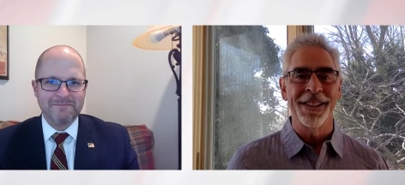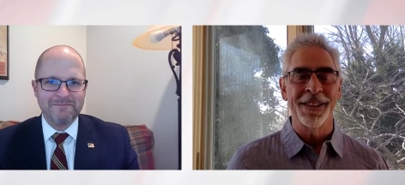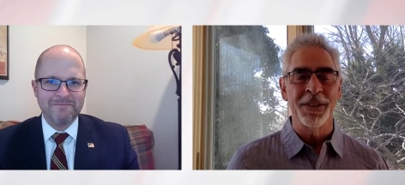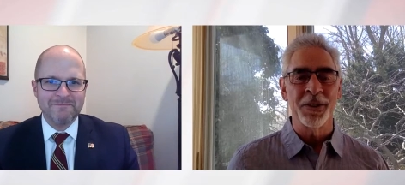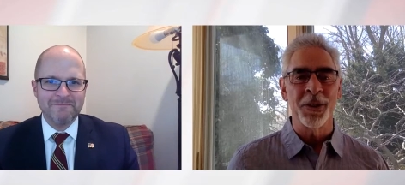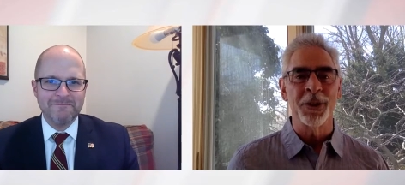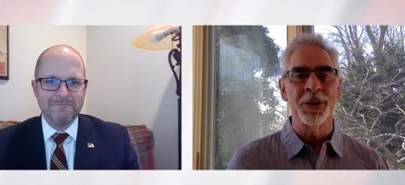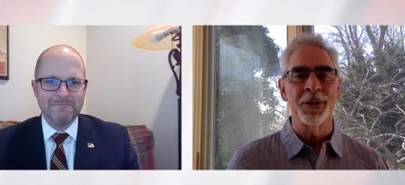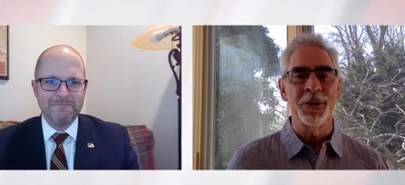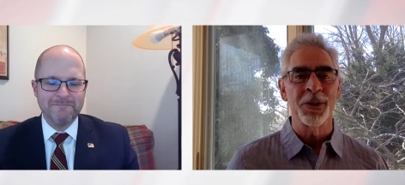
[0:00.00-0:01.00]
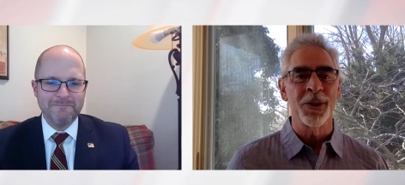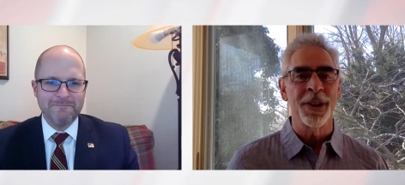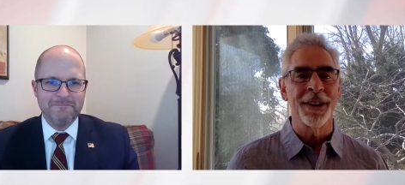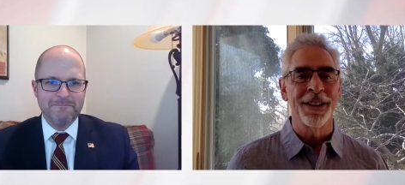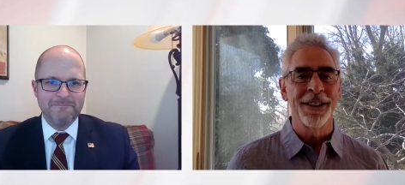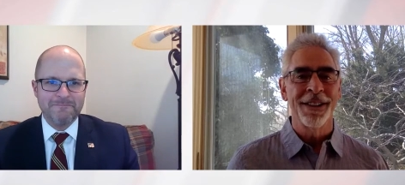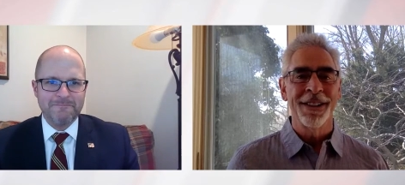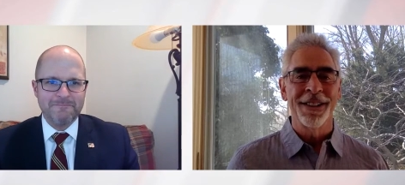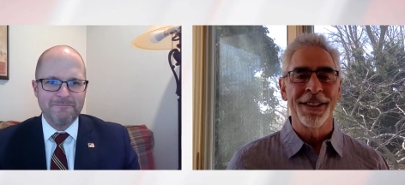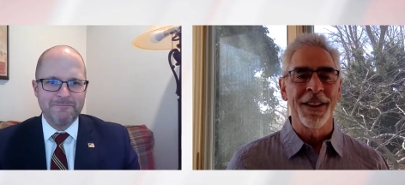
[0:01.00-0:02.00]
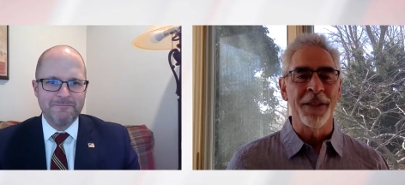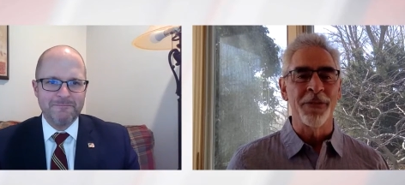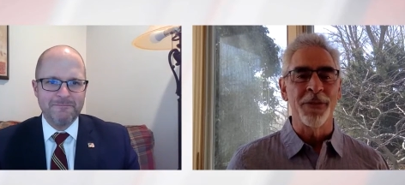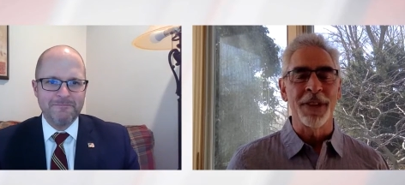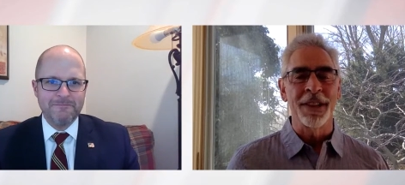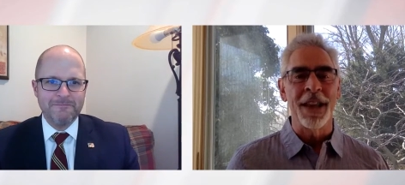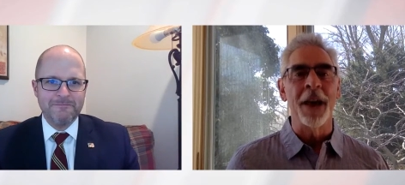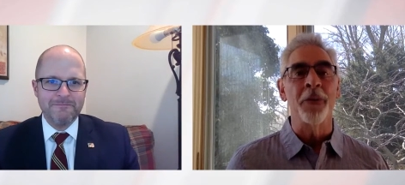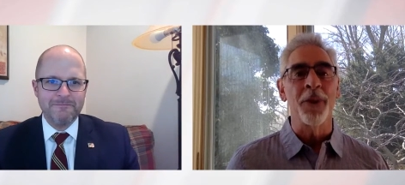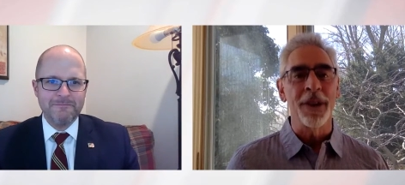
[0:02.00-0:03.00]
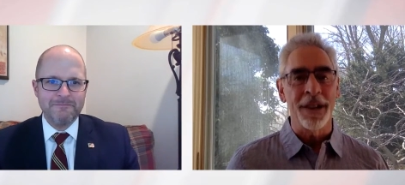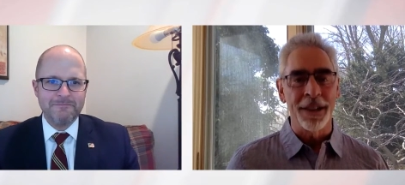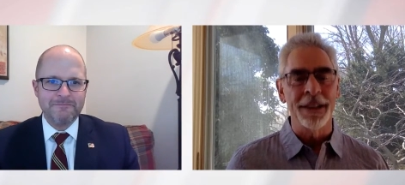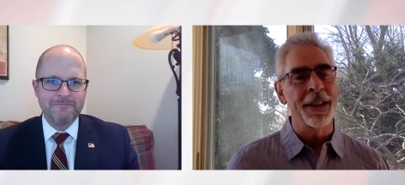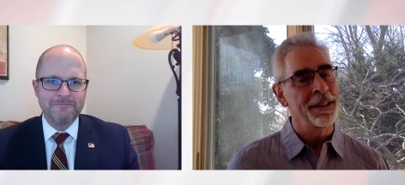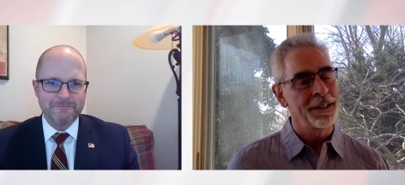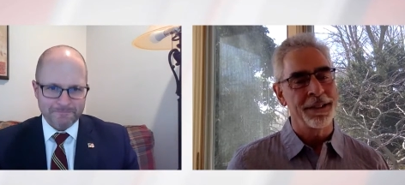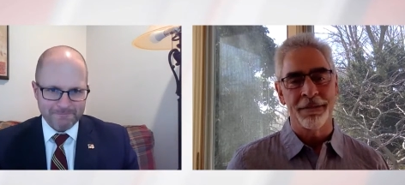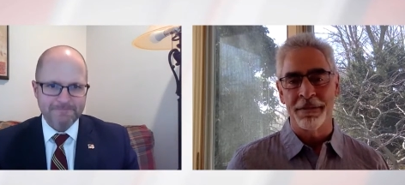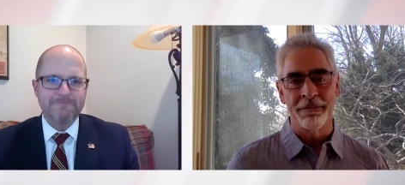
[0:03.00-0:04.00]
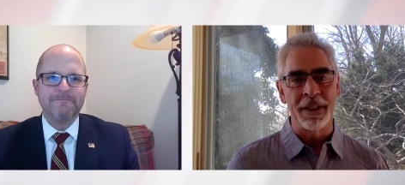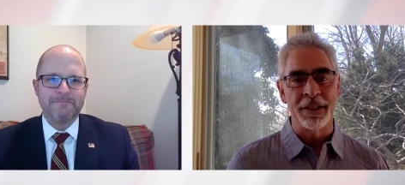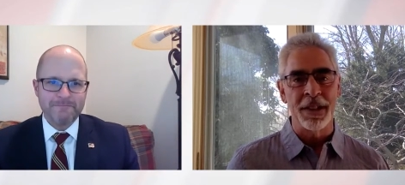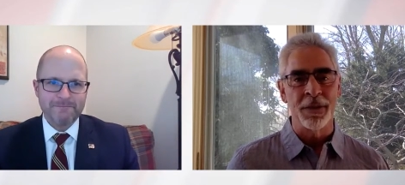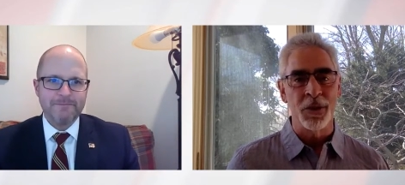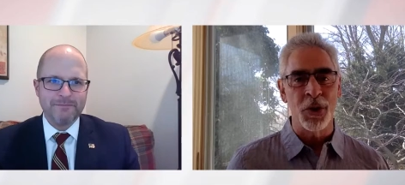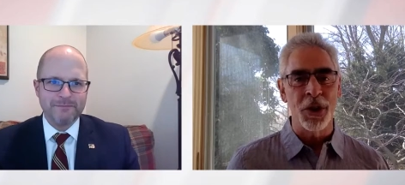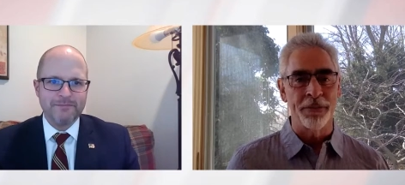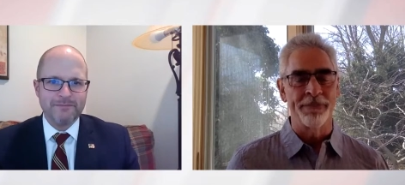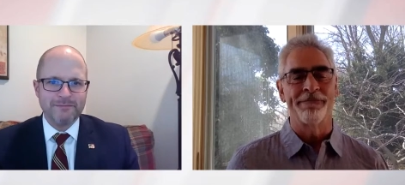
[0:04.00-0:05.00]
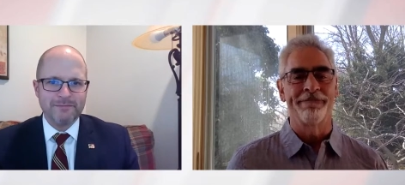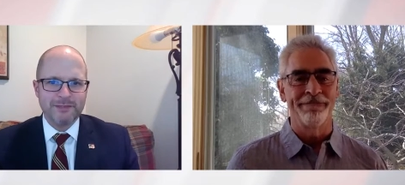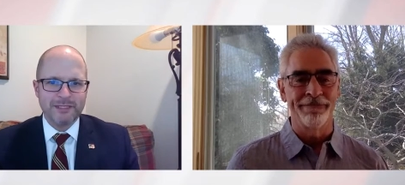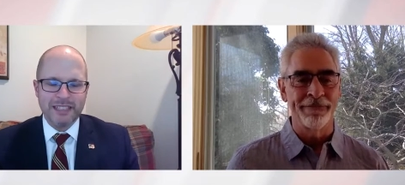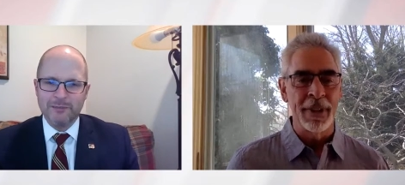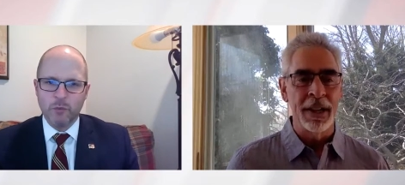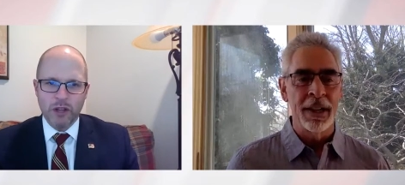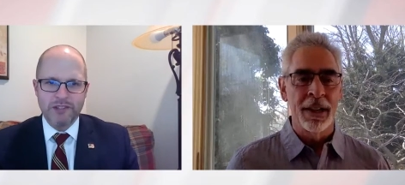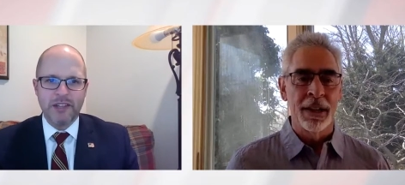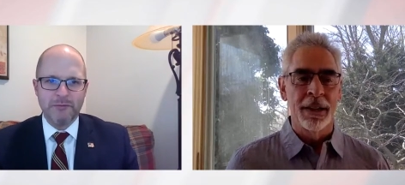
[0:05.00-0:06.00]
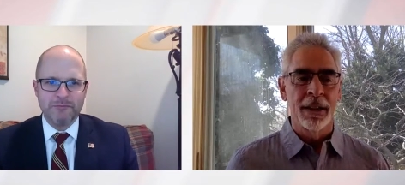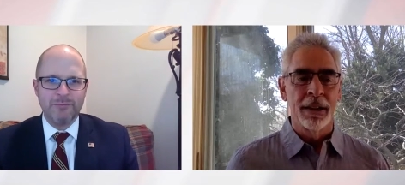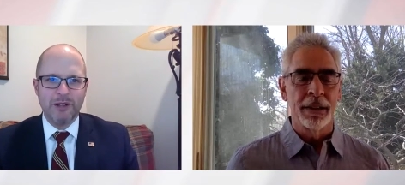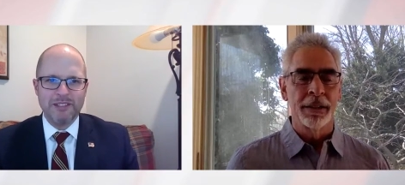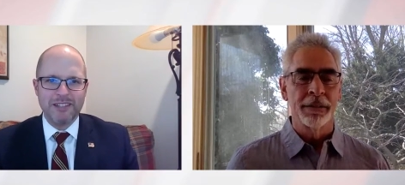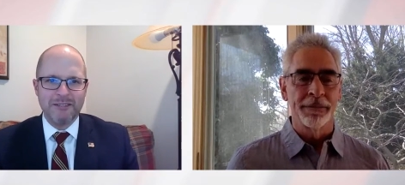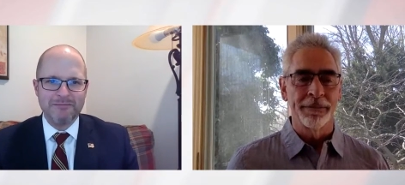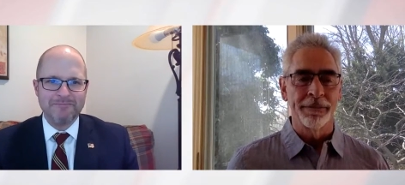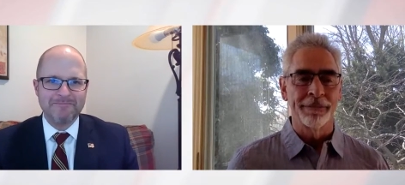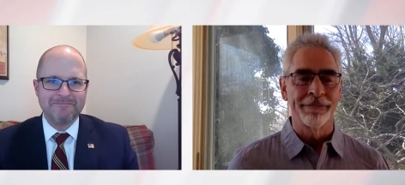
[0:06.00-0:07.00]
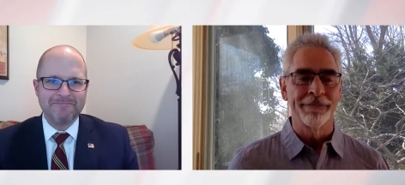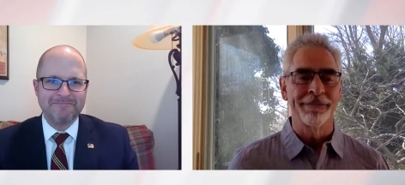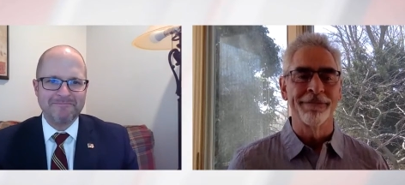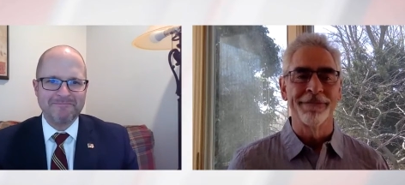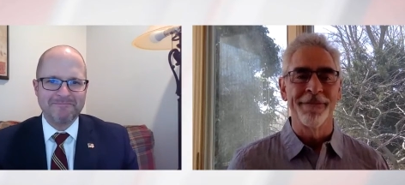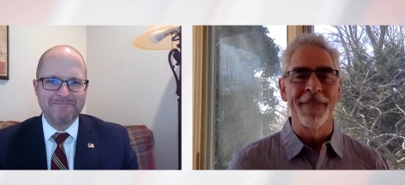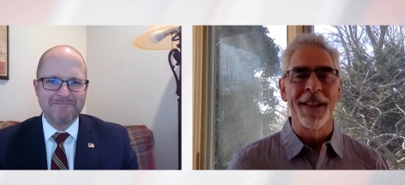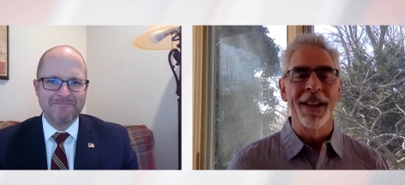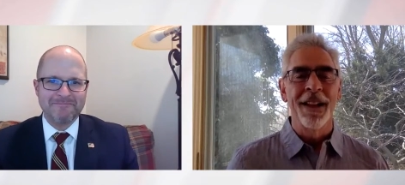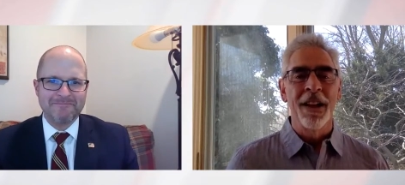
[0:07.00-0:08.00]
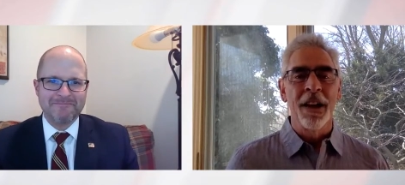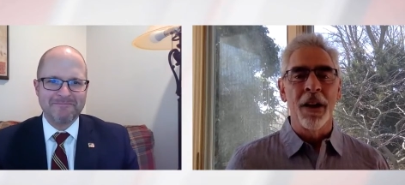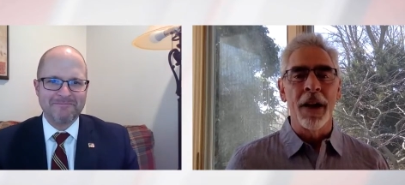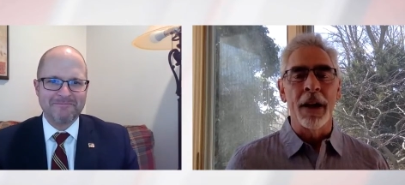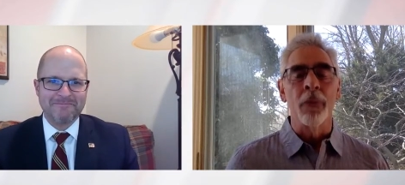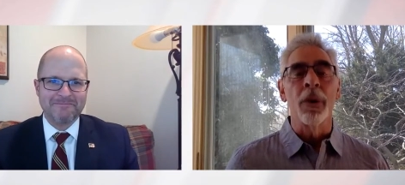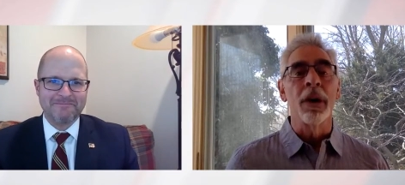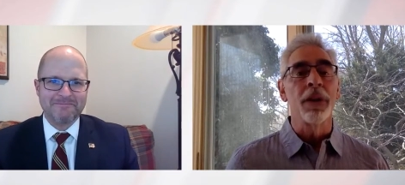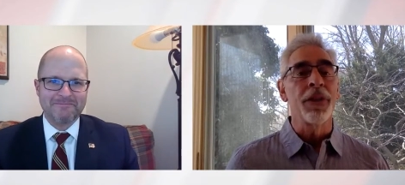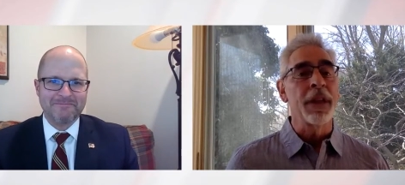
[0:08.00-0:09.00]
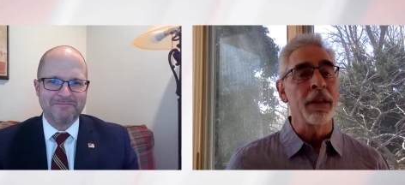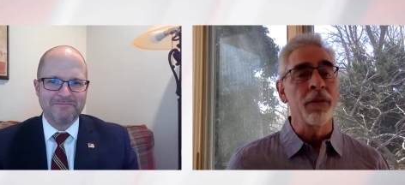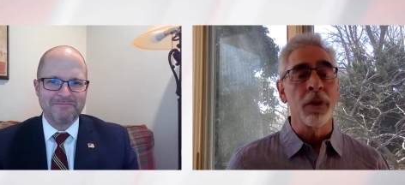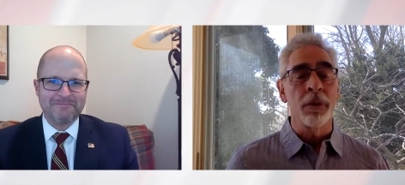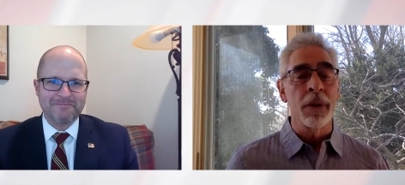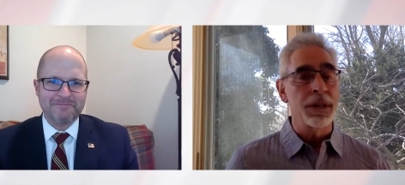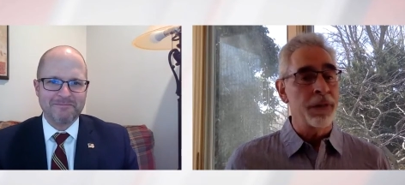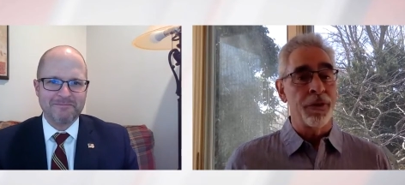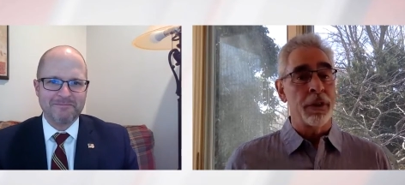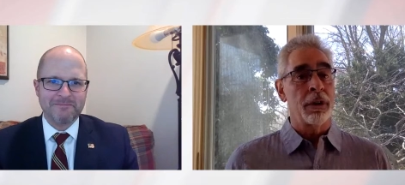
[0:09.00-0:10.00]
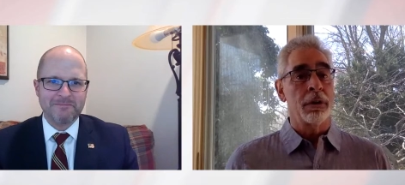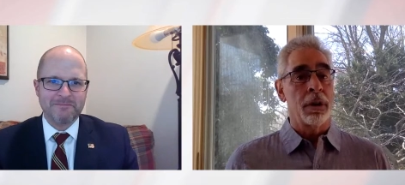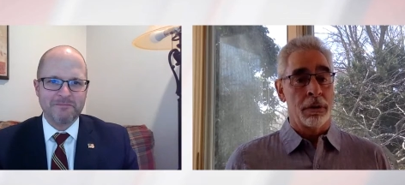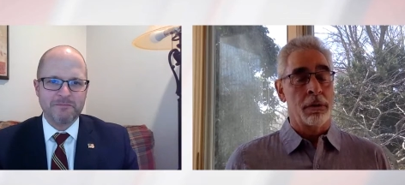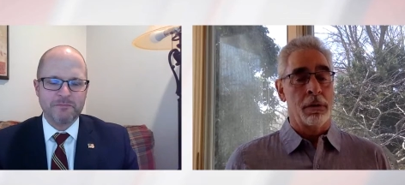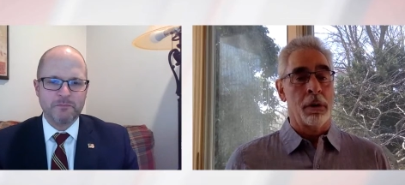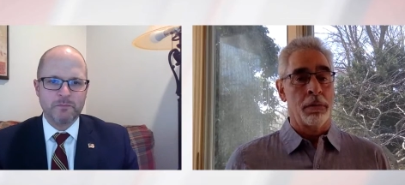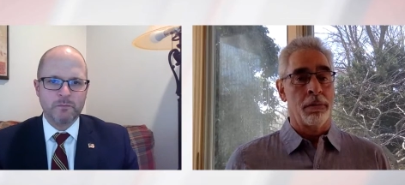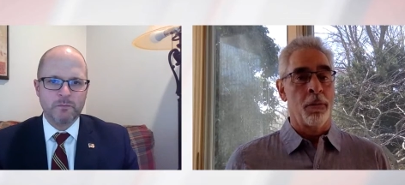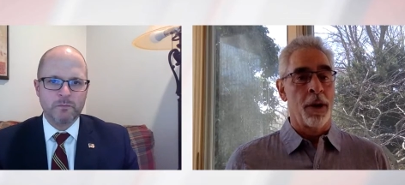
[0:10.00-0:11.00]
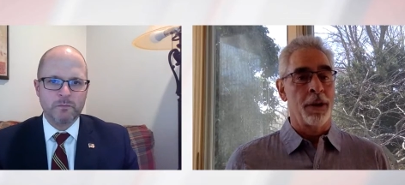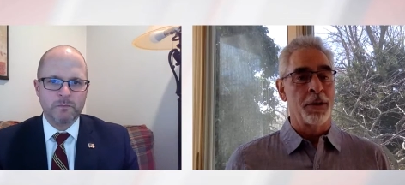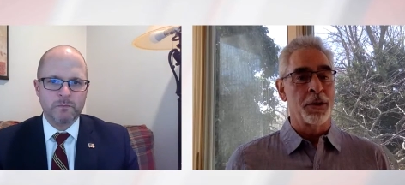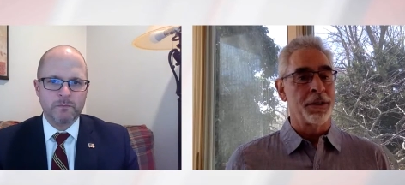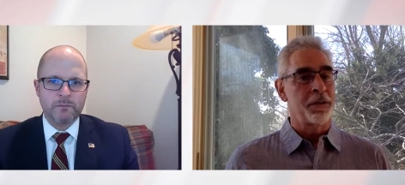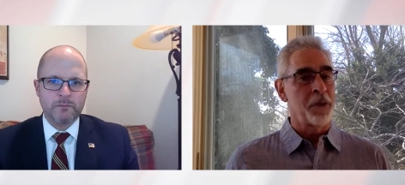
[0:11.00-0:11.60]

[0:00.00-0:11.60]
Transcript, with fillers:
Speaker 1: and start to enjoy life in that way. That's that sounds good. Yeah,
Speaker 2: well said. Well said.
Speaker 1: All right. Well, thank you very much. If there uh, want to just